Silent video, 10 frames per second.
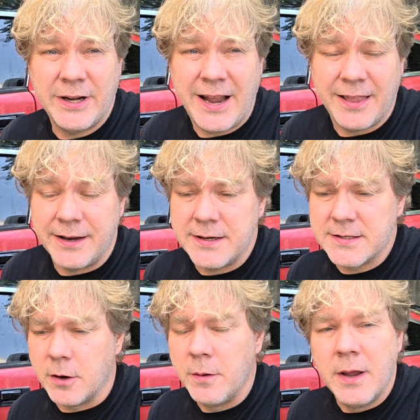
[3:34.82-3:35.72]
reality.
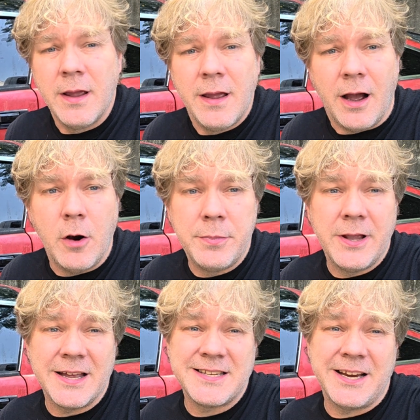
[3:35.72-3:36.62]
So I hope
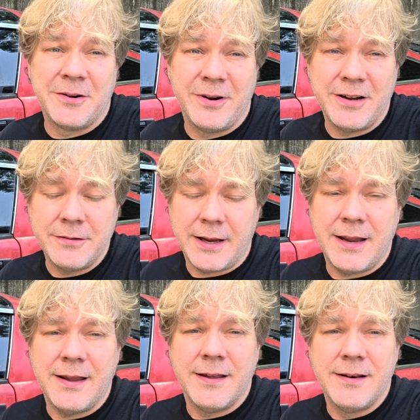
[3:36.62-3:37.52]
you guys hang around
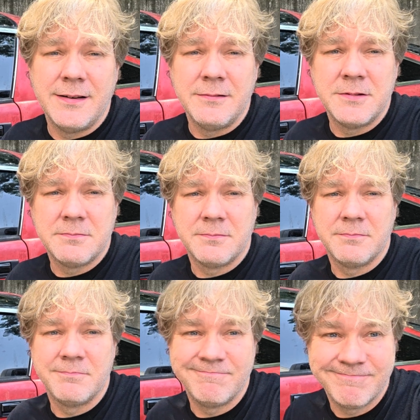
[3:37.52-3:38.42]
and
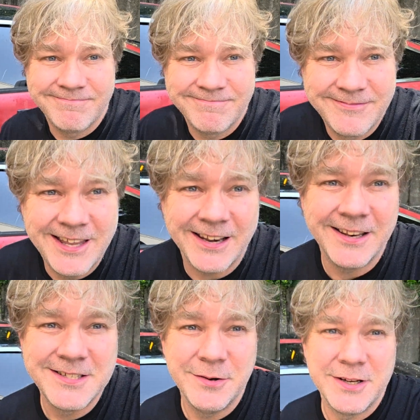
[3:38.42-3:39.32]
get
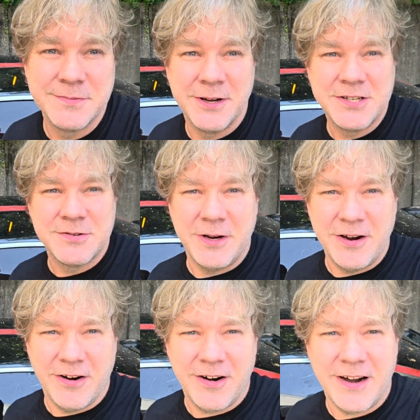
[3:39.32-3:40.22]
into it as much as
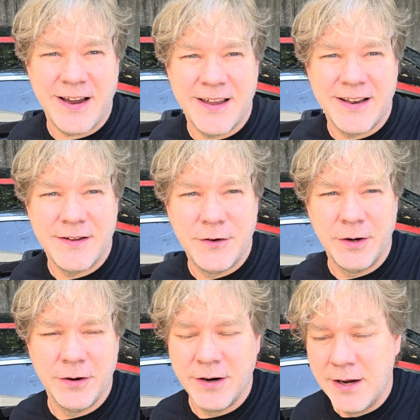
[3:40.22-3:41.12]
we are. And if
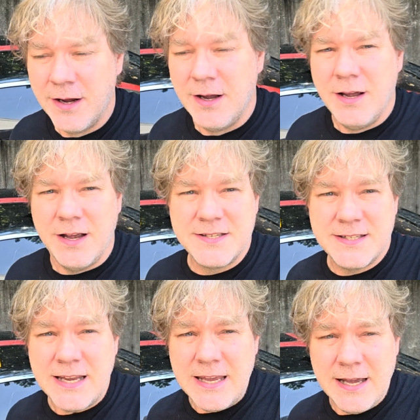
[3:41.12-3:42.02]
you're a
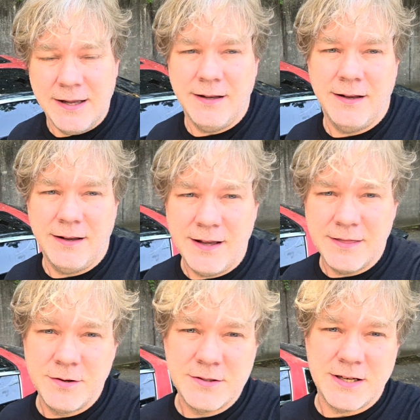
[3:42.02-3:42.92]
Z
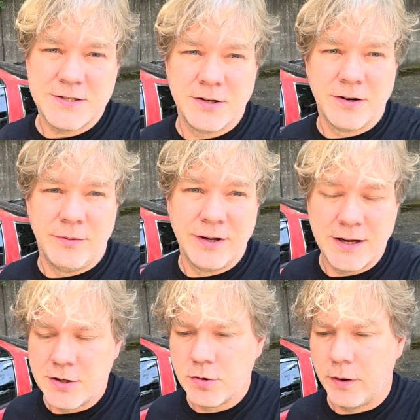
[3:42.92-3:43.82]
enthusiast, you're going to
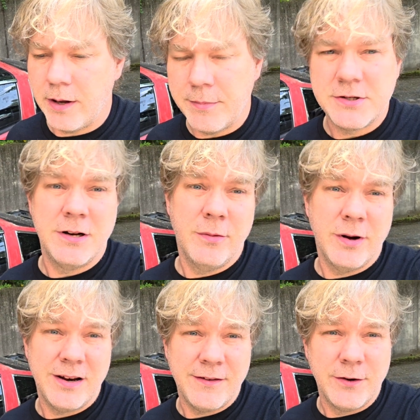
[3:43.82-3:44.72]
really enjoy it. But you know
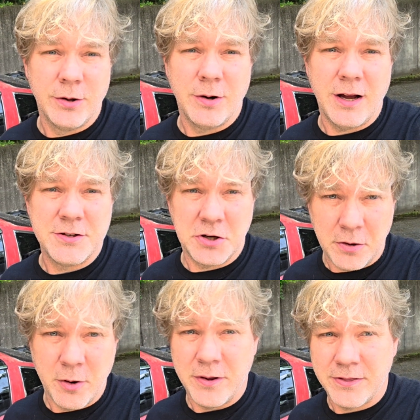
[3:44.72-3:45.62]
what? If you're a
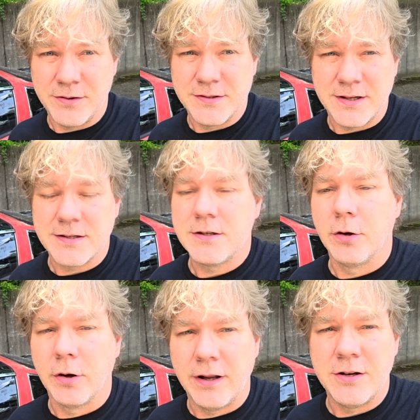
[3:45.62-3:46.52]
turbo enthusiast,
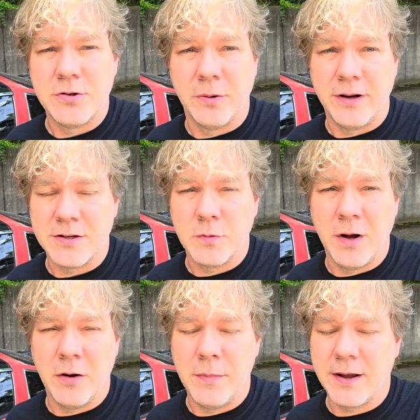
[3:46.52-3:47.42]
you're going to enjoy it as
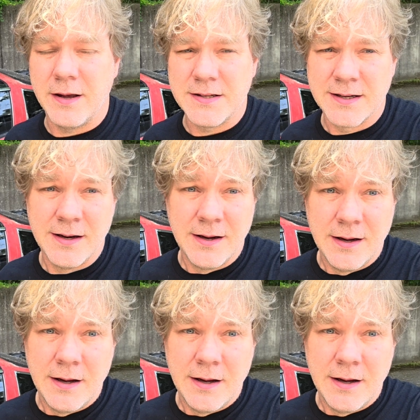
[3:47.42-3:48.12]
well, because